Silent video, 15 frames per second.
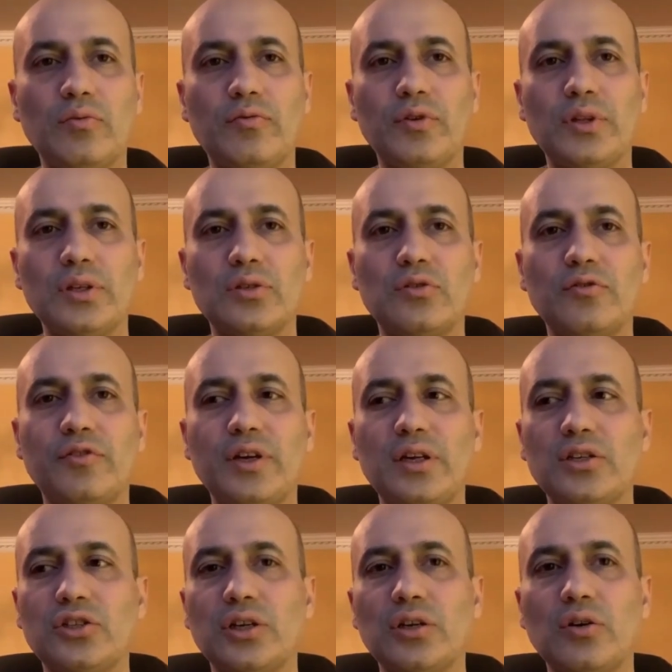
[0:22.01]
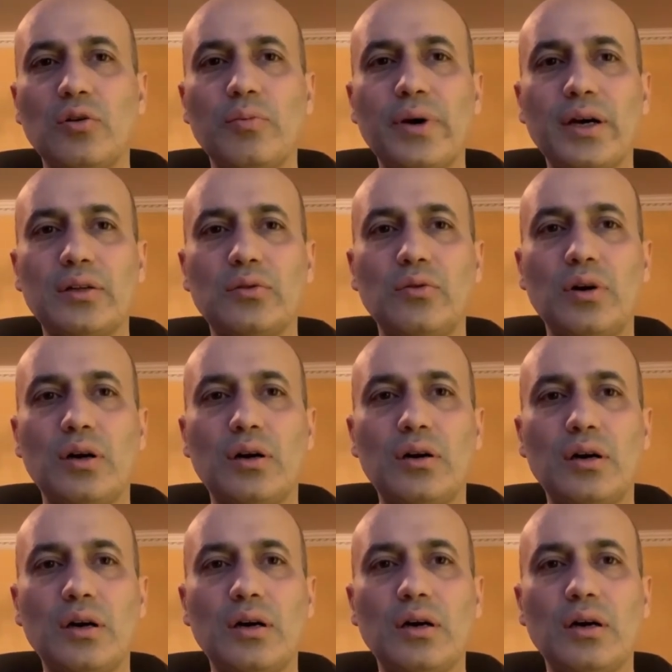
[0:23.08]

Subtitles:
for this to finish and go back to our